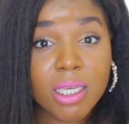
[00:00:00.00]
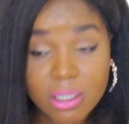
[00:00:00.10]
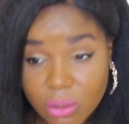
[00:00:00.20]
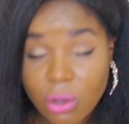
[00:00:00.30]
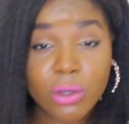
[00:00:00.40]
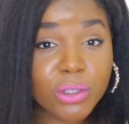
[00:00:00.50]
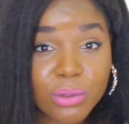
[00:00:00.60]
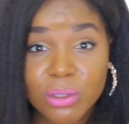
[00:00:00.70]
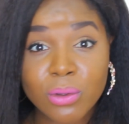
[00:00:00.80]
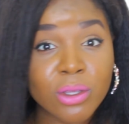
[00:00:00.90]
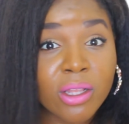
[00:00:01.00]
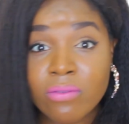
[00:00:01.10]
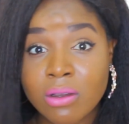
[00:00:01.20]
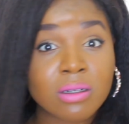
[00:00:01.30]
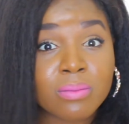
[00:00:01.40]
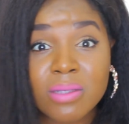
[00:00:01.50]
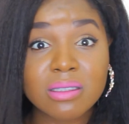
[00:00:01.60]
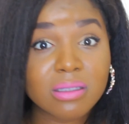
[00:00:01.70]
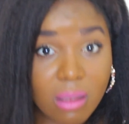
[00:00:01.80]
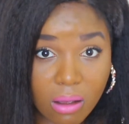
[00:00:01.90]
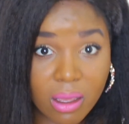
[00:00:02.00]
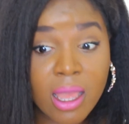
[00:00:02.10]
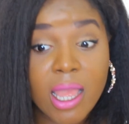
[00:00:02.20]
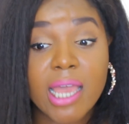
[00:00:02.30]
He's got you, so you're never going to be stuck.